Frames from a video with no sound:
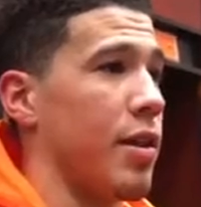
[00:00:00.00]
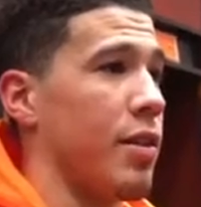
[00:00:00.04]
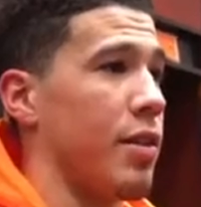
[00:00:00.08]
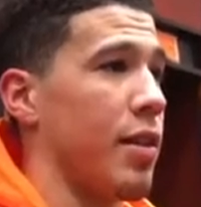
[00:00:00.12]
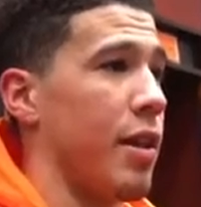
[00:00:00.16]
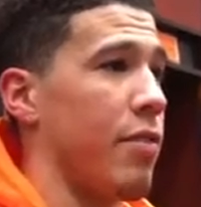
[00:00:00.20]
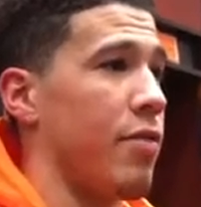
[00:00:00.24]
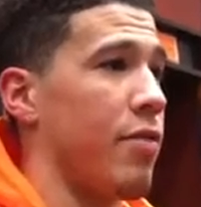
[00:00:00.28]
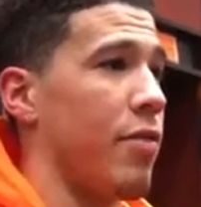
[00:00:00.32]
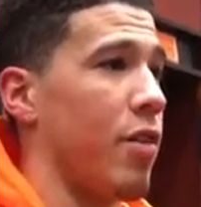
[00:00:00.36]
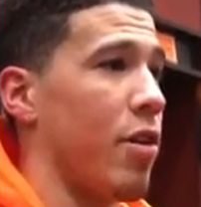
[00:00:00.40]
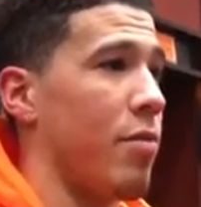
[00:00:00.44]

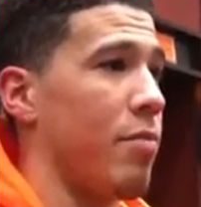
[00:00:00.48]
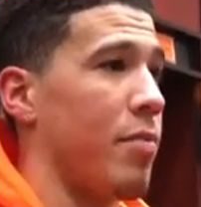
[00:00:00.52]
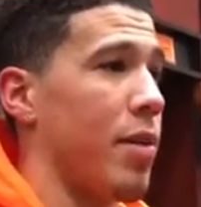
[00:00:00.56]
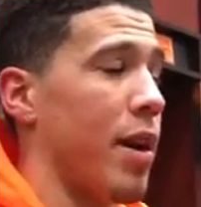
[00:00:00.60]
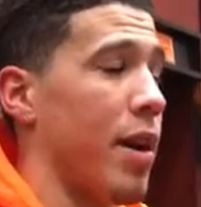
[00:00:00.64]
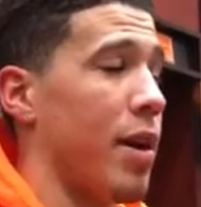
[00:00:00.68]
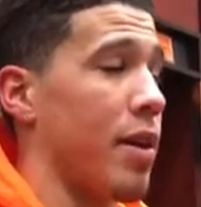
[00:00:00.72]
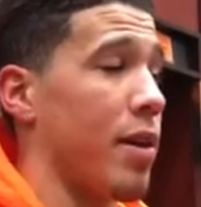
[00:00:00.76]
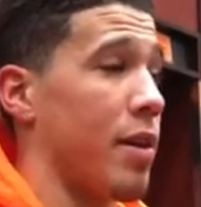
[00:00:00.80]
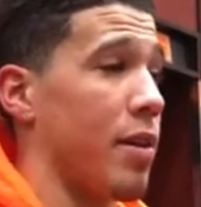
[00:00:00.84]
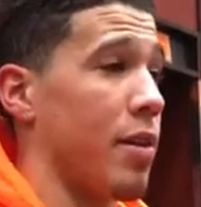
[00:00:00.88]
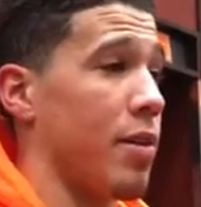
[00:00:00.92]
They fought
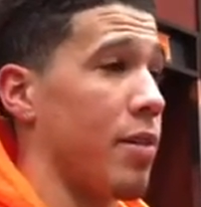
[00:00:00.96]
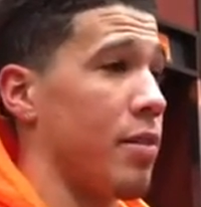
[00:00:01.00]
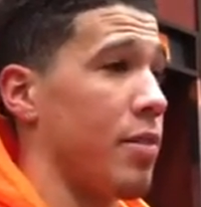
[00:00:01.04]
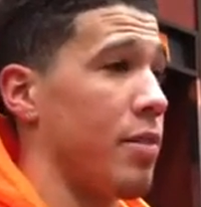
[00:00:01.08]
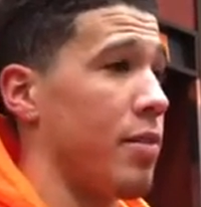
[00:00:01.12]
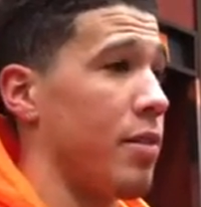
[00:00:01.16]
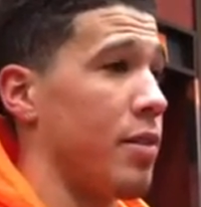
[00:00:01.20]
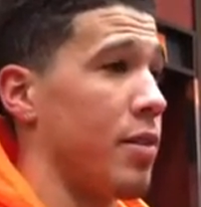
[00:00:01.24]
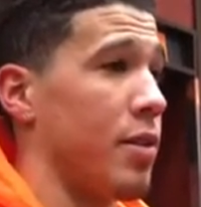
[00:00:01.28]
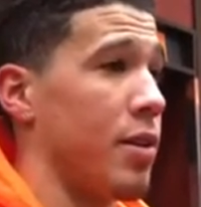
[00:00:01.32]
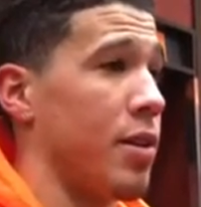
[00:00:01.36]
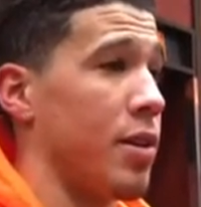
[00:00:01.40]
back and
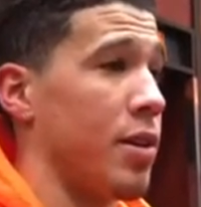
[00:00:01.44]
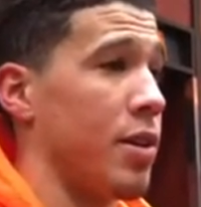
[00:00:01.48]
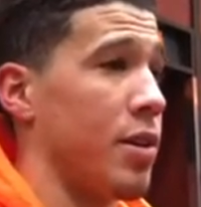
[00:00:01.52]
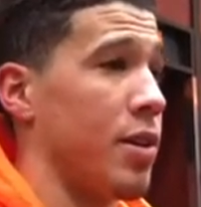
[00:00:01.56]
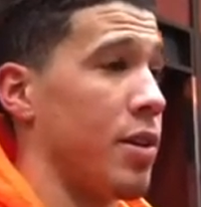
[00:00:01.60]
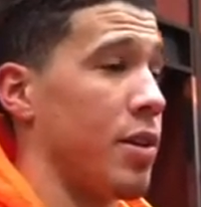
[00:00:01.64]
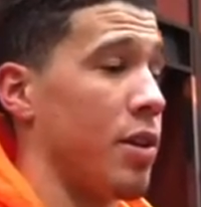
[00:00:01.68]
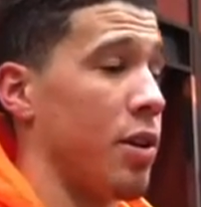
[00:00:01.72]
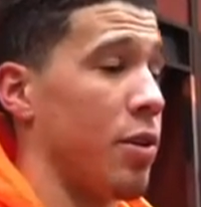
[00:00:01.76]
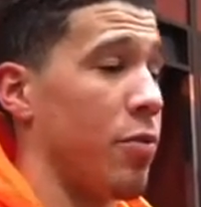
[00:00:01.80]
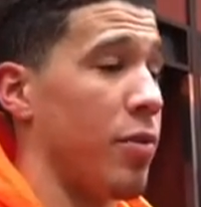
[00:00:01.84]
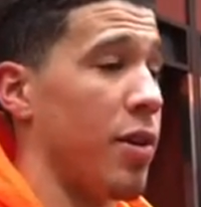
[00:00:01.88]

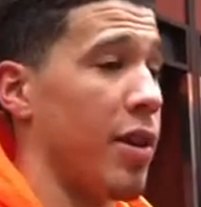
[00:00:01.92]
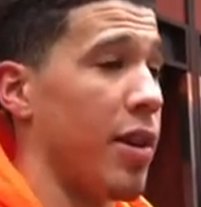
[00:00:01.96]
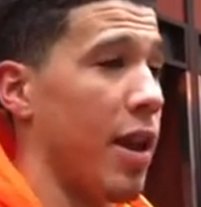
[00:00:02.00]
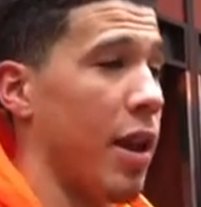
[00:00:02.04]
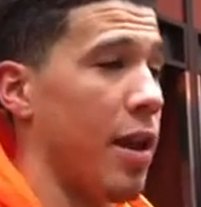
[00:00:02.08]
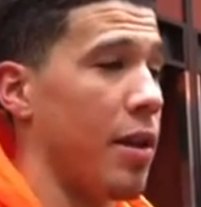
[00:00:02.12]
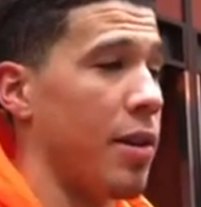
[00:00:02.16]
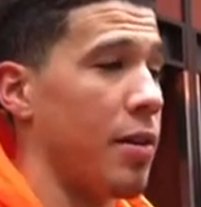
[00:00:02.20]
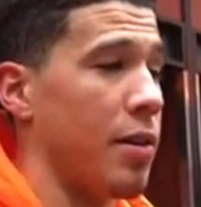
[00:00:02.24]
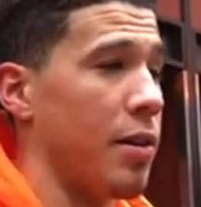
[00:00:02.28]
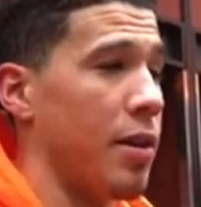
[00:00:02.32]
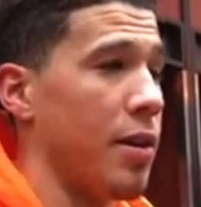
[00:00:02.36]
you know
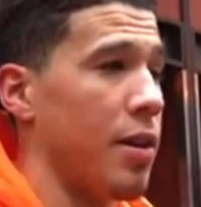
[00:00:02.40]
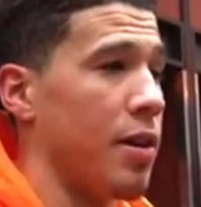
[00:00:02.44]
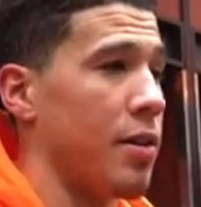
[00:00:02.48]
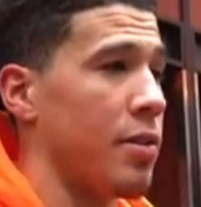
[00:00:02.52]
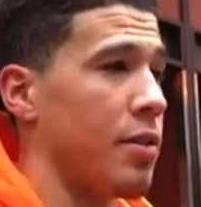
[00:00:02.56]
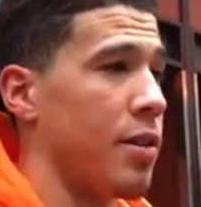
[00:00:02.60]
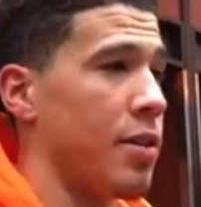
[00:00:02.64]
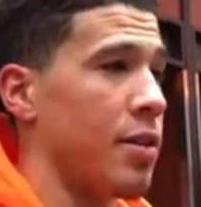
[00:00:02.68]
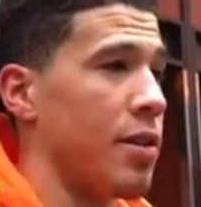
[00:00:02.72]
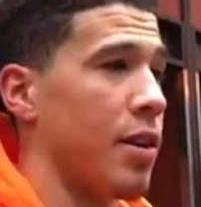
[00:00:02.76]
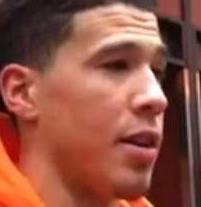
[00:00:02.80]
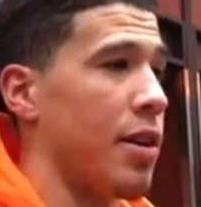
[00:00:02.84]
regained the lead. I
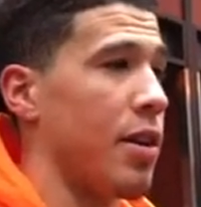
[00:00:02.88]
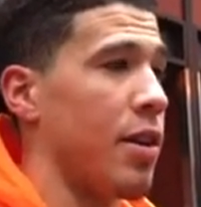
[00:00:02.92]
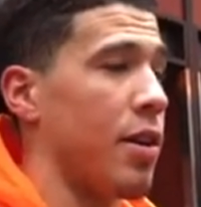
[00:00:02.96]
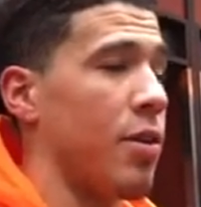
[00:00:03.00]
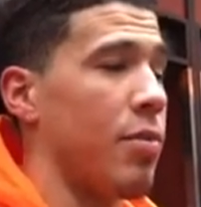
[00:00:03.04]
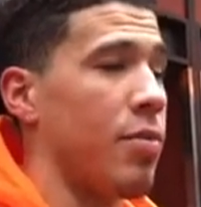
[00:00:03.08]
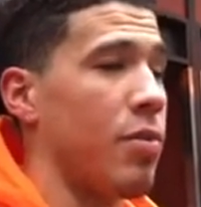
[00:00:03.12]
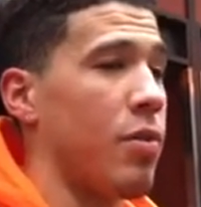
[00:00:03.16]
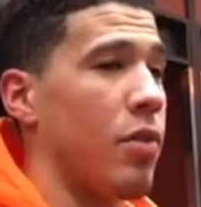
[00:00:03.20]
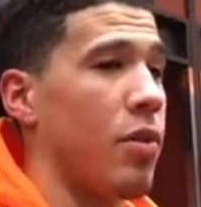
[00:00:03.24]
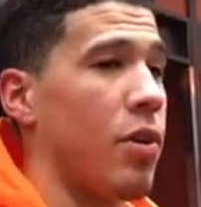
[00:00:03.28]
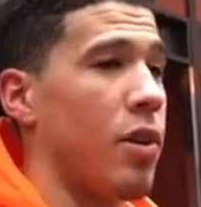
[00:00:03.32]
think they ended
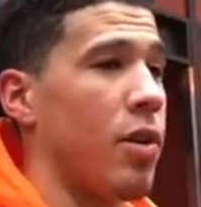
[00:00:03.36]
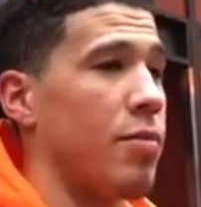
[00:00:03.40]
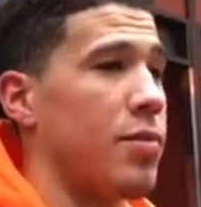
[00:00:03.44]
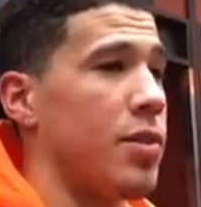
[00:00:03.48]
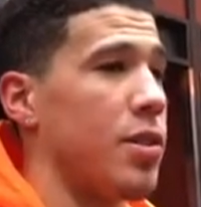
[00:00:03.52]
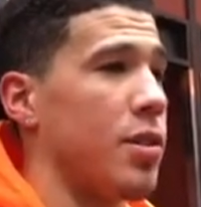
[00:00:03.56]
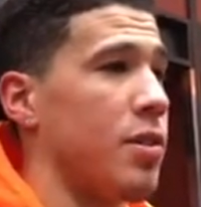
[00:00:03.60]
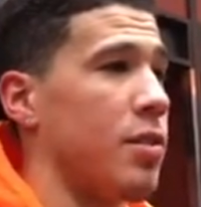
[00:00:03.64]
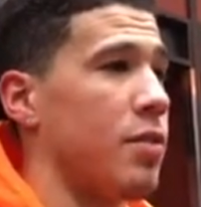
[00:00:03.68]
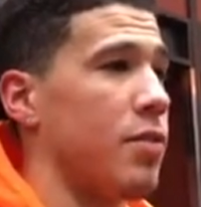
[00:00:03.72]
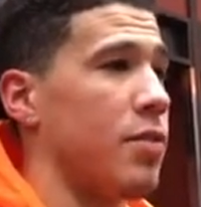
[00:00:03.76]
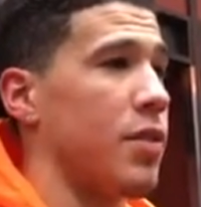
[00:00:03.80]
up going up
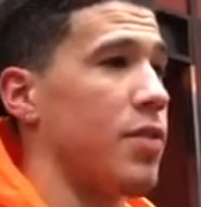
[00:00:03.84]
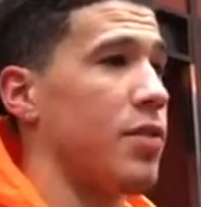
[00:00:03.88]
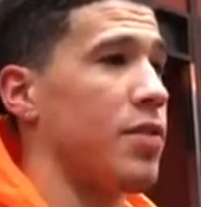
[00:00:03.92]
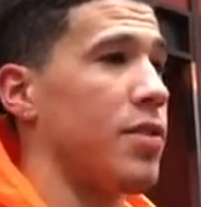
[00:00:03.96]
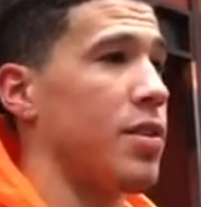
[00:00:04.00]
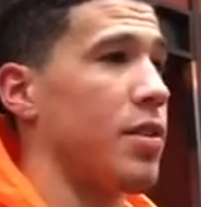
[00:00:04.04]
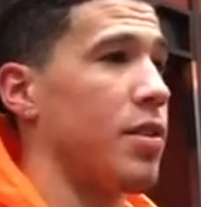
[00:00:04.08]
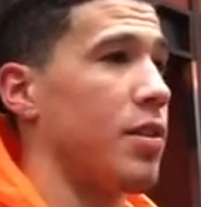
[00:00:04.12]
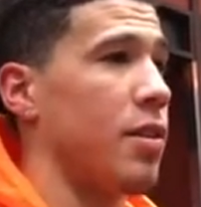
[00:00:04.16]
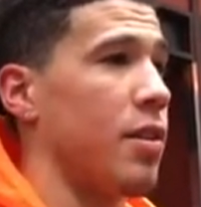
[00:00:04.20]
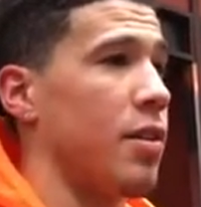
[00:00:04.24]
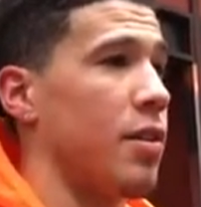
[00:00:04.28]
10 to
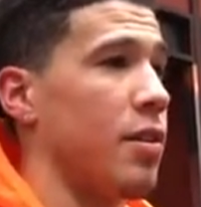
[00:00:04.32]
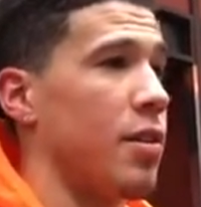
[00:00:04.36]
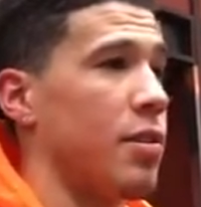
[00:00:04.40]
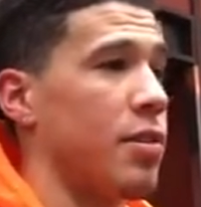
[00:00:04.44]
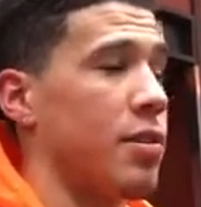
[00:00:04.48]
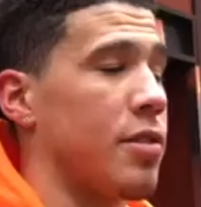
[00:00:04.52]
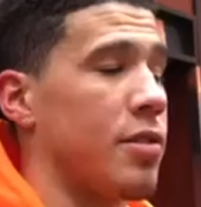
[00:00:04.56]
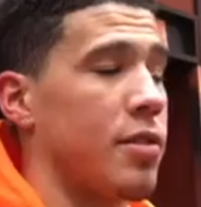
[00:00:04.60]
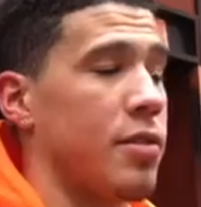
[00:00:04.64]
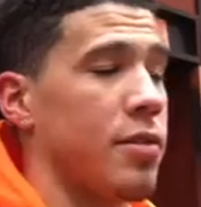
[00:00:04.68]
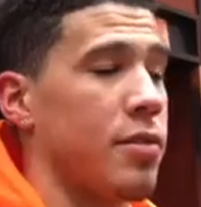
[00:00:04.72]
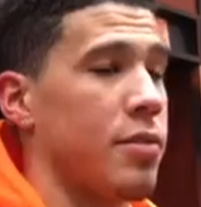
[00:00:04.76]
15 on
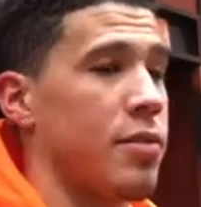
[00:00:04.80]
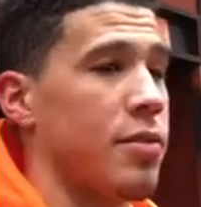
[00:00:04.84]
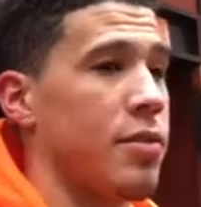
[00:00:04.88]
us.